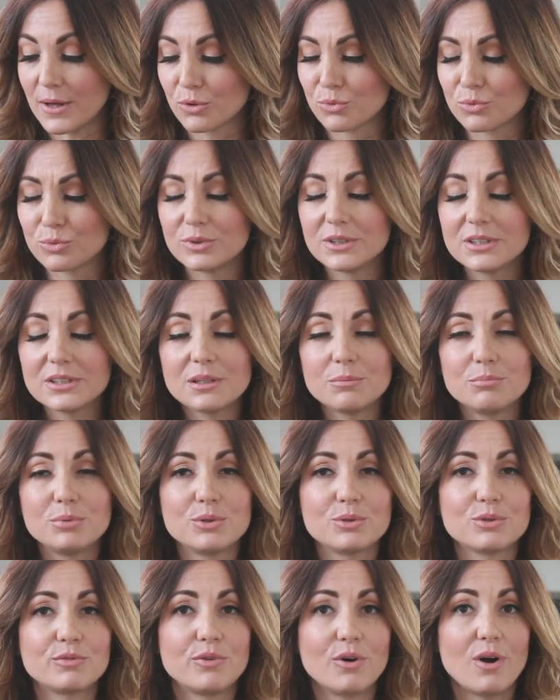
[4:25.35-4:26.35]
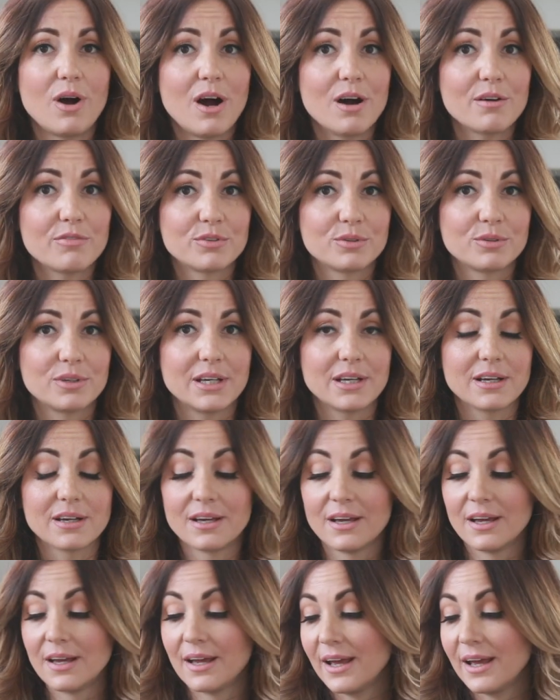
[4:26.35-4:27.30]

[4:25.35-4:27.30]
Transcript: a really beautiful offering.